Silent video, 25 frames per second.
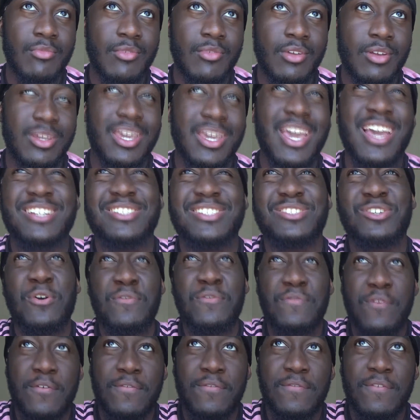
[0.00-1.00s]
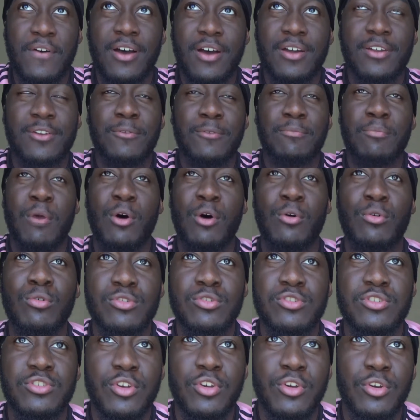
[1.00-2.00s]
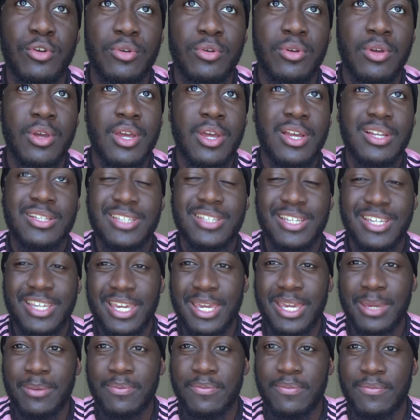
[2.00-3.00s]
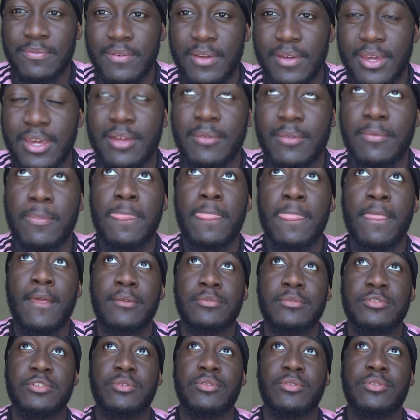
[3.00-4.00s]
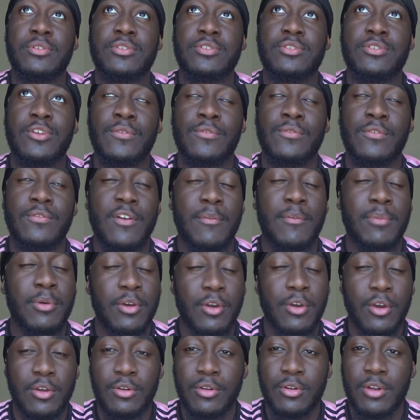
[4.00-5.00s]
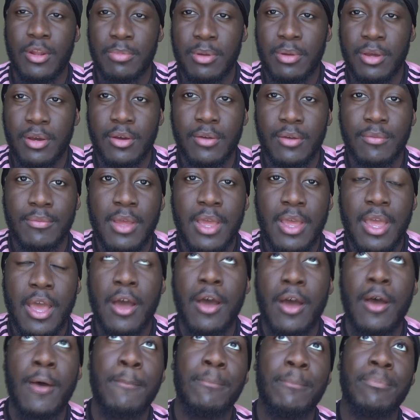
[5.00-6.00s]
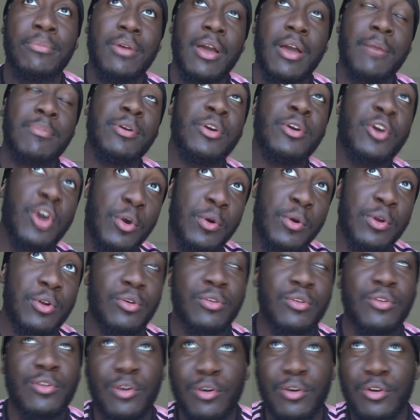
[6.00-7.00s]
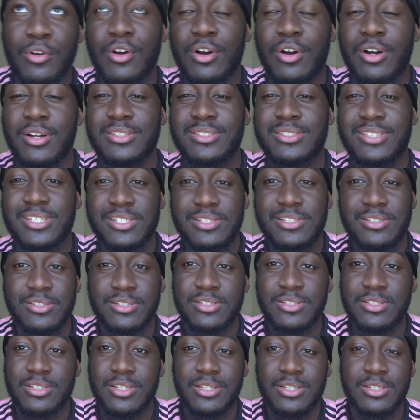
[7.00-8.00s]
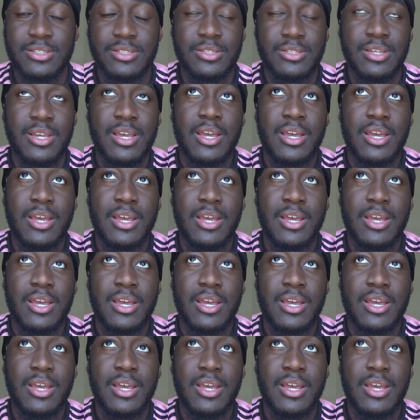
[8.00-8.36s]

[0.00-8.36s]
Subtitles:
yeah, still for fun, but also to keep fit, so on and so forth. I've been going on a bit of, I've been going on longer distances.